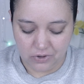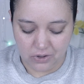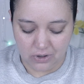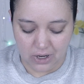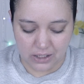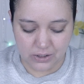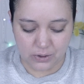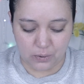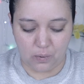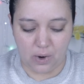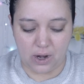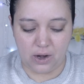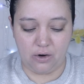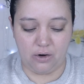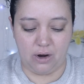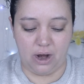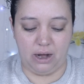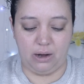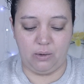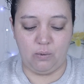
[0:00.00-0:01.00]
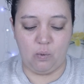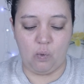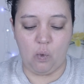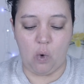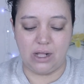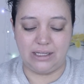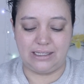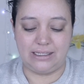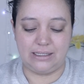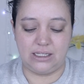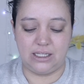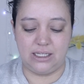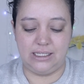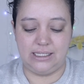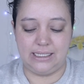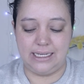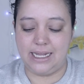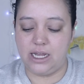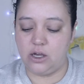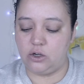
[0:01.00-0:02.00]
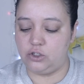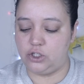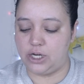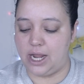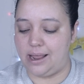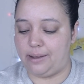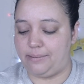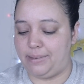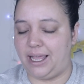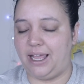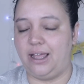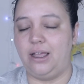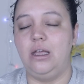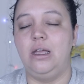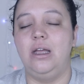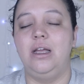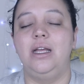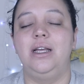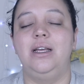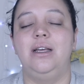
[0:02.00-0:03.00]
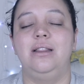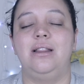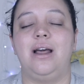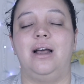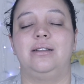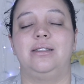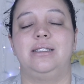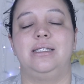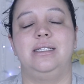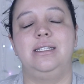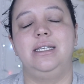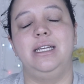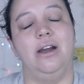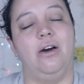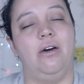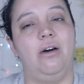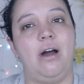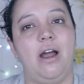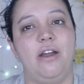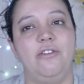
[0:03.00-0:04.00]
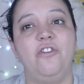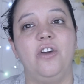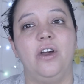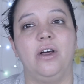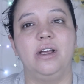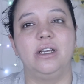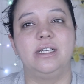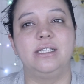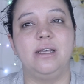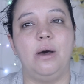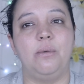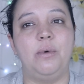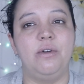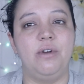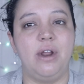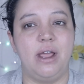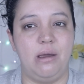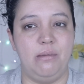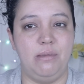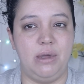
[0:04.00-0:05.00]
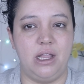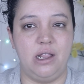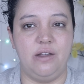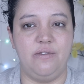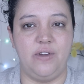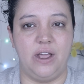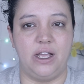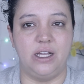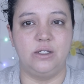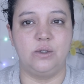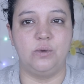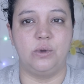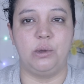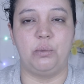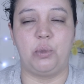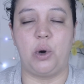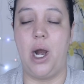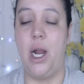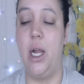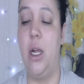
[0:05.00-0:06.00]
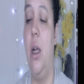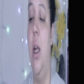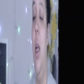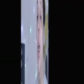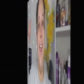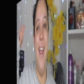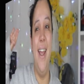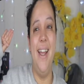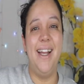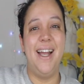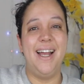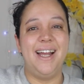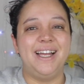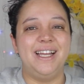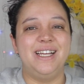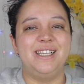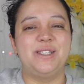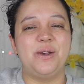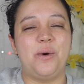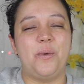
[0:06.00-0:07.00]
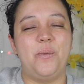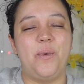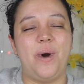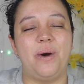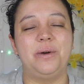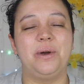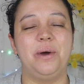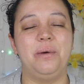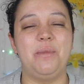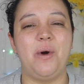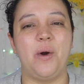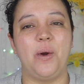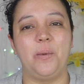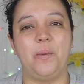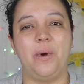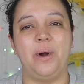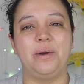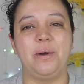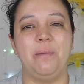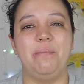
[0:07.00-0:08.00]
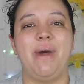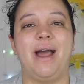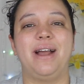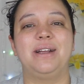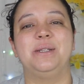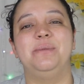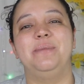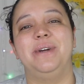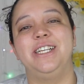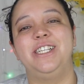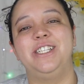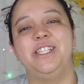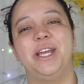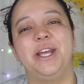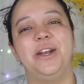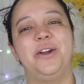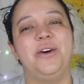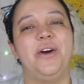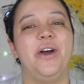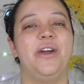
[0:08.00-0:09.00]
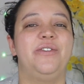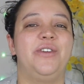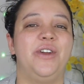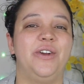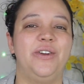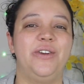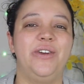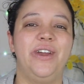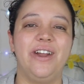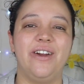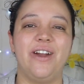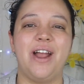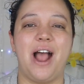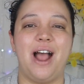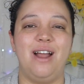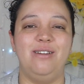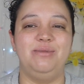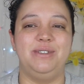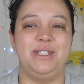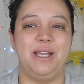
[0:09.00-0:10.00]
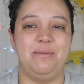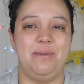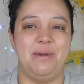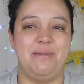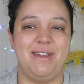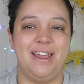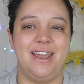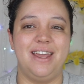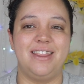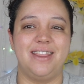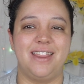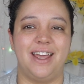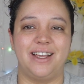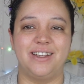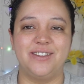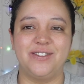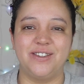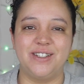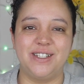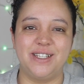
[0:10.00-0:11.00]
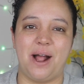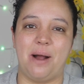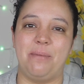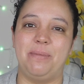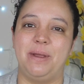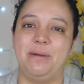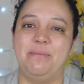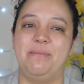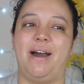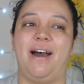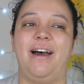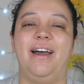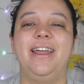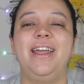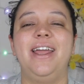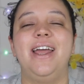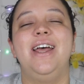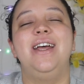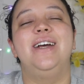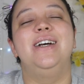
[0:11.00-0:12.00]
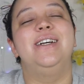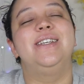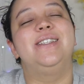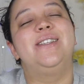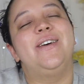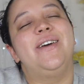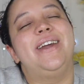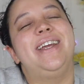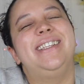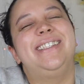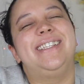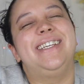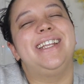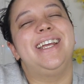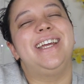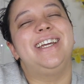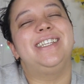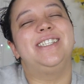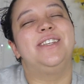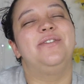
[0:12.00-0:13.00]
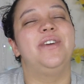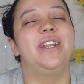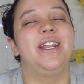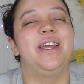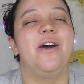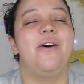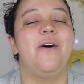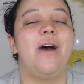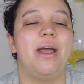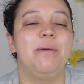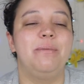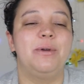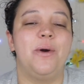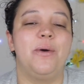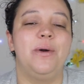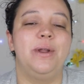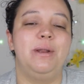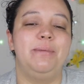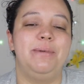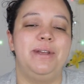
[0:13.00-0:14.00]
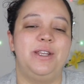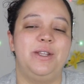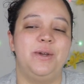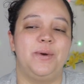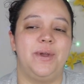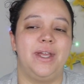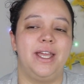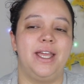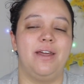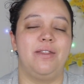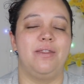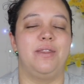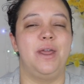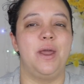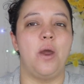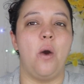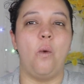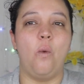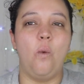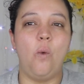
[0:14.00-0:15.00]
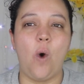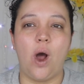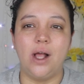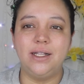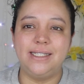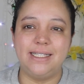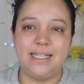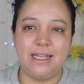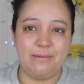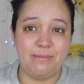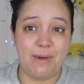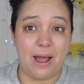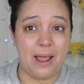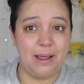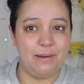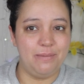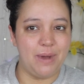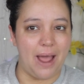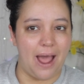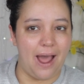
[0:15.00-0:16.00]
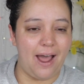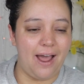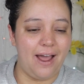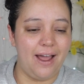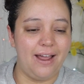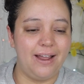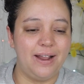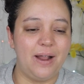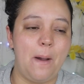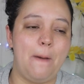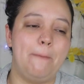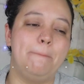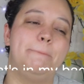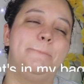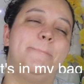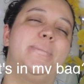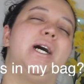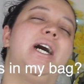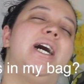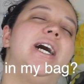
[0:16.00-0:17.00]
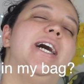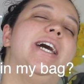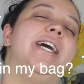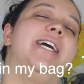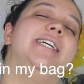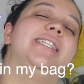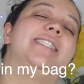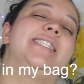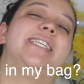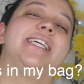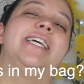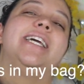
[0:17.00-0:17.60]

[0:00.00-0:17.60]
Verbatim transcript: you guys are wondering, what's the deal, Jamie? That's the deal. I feel like someone hit me in the face with a brick. Hey guys, welcome or welcome back to my channel. If you're new here, I'm Jamie Bee. Thanks for stopping by. So in today's video, I'm going to be doing the what's in my bag, but